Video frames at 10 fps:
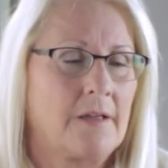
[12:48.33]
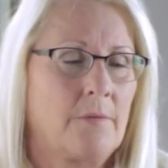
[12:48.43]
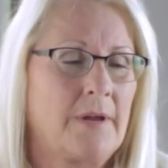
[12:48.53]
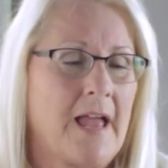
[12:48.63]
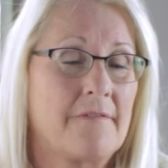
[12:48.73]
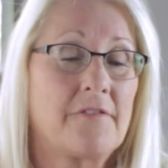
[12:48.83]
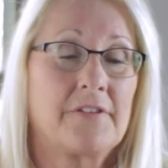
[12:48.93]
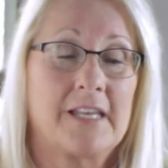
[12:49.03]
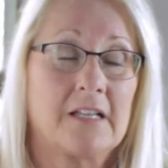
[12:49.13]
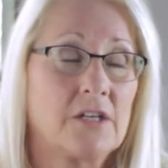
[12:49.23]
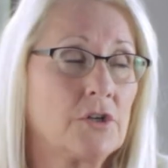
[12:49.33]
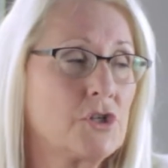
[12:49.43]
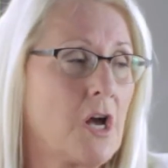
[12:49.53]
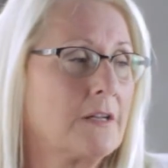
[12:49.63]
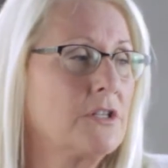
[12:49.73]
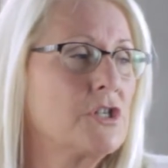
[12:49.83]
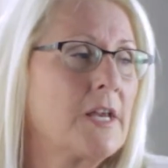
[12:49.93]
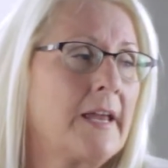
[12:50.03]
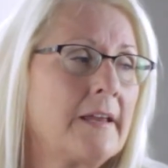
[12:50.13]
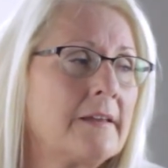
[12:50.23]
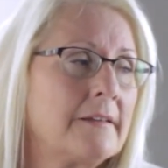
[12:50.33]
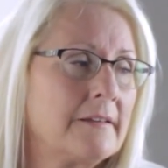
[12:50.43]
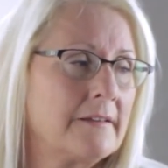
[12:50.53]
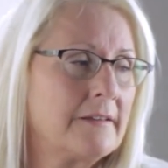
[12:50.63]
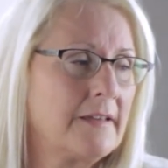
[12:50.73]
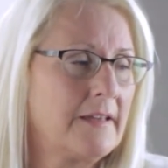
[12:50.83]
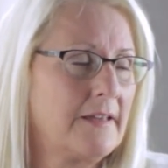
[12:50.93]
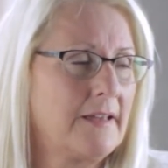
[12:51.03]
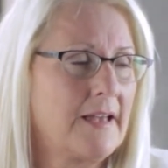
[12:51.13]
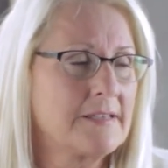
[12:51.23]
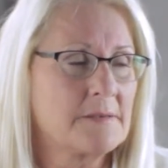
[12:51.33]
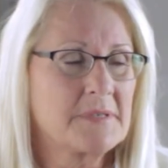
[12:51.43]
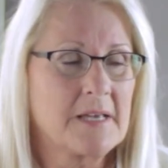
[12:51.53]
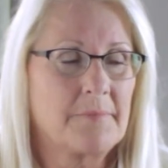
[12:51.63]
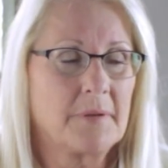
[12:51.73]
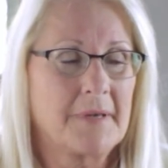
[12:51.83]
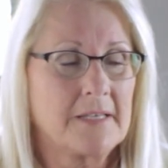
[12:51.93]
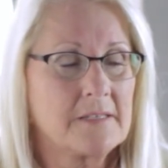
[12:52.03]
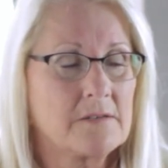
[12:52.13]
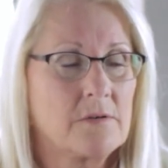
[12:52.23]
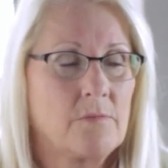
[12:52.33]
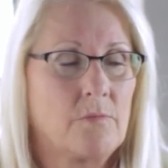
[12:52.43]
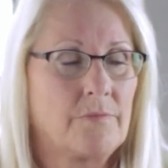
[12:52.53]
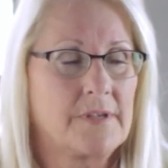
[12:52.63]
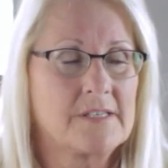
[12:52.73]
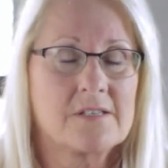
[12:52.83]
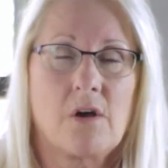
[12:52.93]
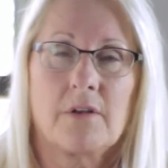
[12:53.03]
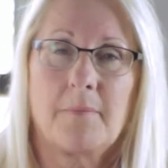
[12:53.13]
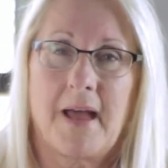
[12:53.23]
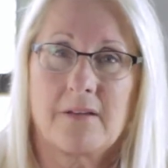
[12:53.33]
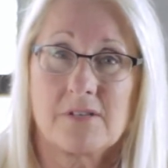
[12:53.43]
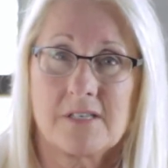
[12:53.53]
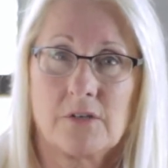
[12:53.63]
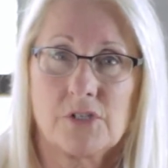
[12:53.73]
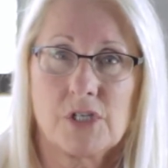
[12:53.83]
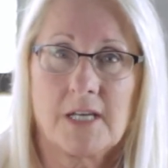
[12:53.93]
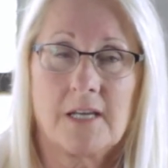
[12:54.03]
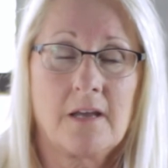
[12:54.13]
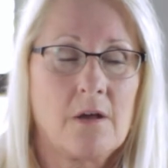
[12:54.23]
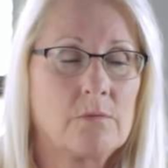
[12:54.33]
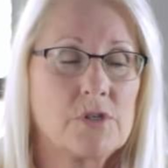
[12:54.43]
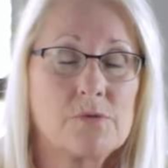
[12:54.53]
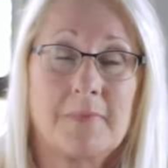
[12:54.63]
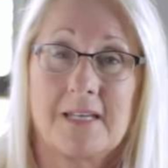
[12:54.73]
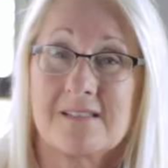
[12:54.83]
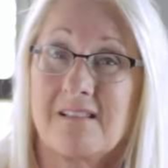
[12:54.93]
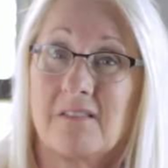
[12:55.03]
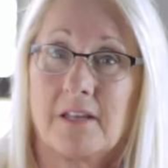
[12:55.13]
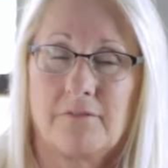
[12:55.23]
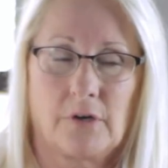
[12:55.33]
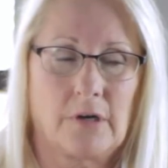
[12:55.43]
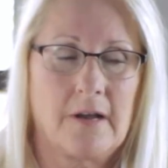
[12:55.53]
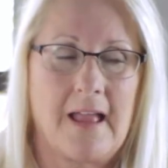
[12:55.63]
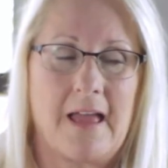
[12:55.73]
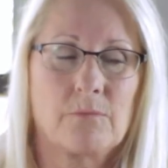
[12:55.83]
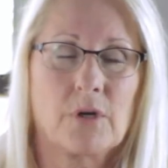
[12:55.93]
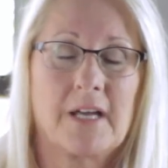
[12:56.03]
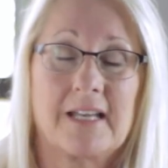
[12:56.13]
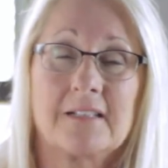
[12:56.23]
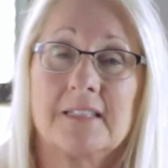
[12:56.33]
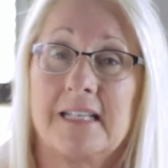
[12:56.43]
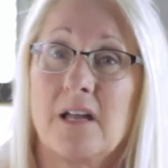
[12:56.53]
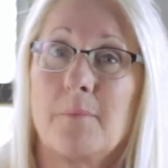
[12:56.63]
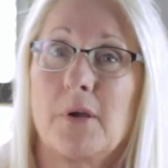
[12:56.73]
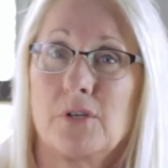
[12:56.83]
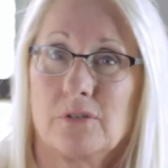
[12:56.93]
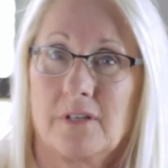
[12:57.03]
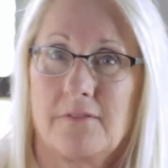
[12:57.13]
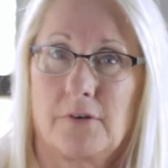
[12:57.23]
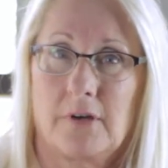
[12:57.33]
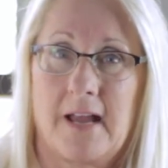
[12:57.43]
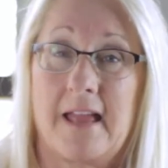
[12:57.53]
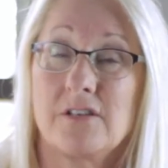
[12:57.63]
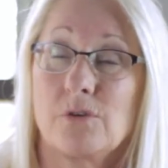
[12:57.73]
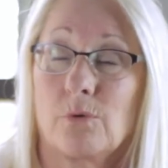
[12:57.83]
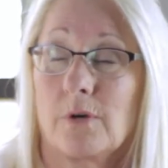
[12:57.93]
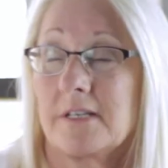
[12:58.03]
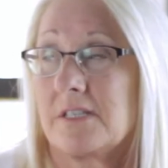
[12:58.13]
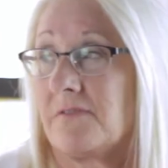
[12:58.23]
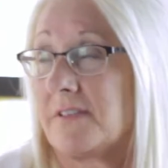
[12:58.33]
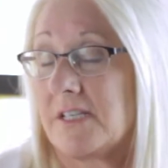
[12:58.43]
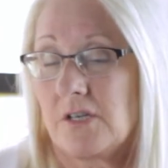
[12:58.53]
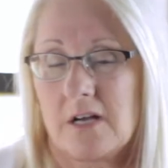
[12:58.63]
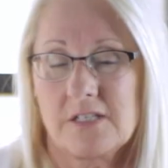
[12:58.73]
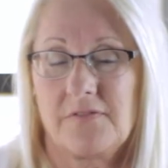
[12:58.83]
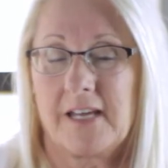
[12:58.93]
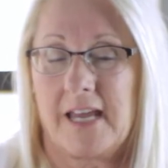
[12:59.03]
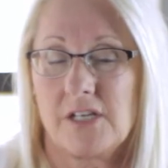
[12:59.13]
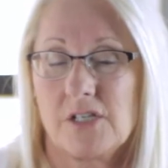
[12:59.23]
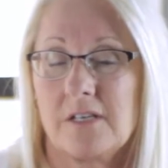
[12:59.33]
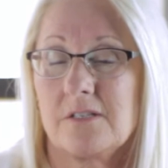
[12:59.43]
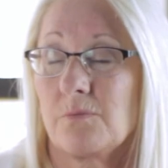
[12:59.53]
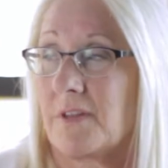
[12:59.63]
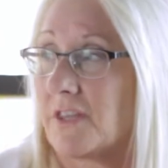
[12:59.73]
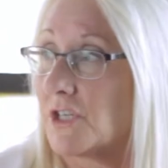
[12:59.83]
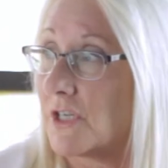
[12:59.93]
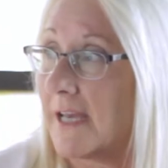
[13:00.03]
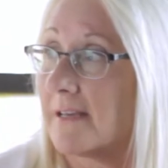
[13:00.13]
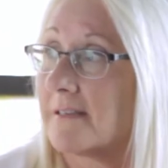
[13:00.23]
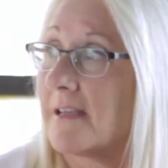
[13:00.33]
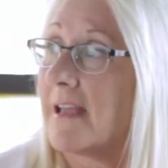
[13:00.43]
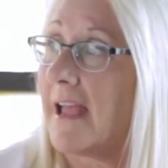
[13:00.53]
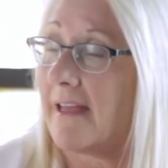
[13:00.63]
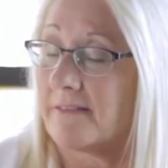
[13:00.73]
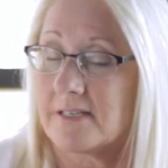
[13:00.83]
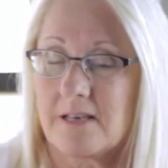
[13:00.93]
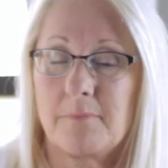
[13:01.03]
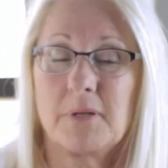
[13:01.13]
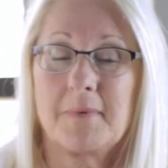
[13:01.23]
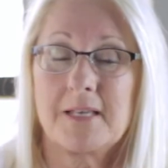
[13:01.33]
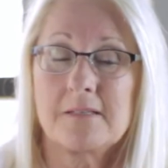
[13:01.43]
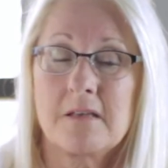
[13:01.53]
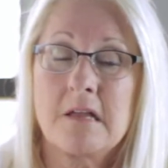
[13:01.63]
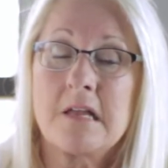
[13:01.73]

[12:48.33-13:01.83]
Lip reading: We have a vanilla or chocolate shake, and some supplements. This is called Hepatosynergy, which means liver, and we're going to clean up your liver and your organs of detoxifications with the shakes and the supplements.